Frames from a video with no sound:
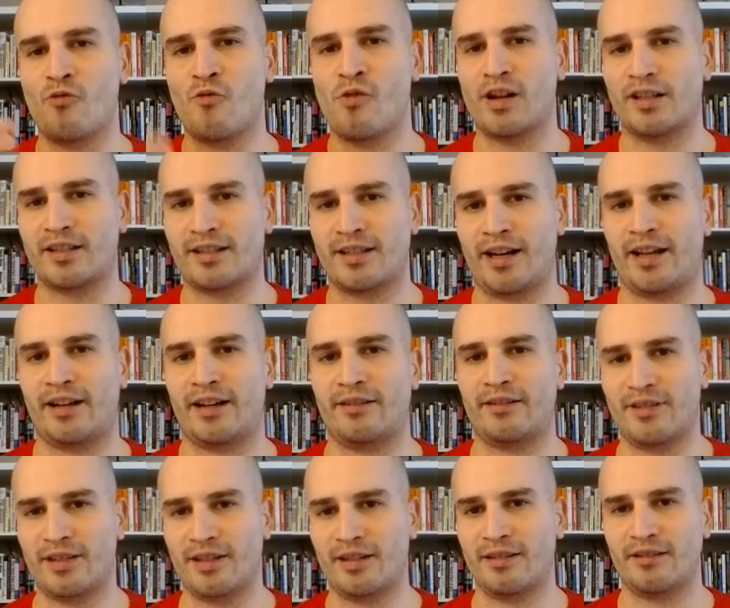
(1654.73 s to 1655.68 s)
what's kind
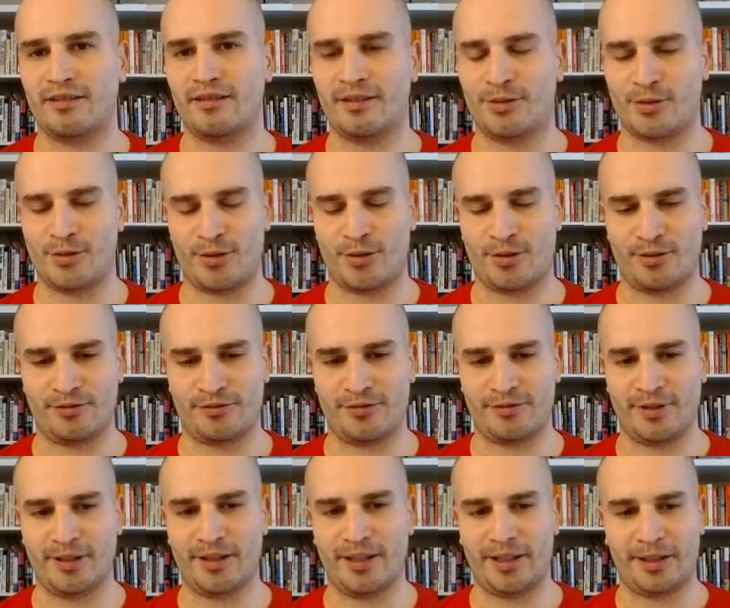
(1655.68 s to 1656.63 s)
of the internal
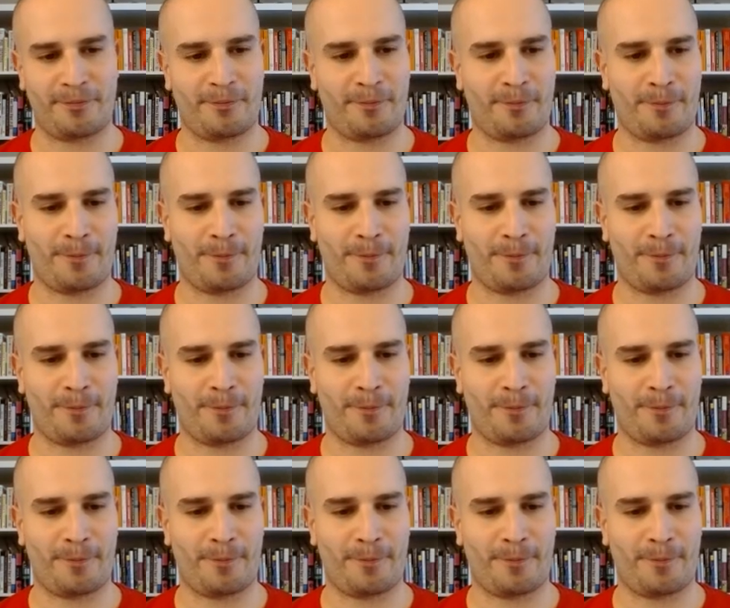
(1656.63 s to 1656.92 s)
feeling?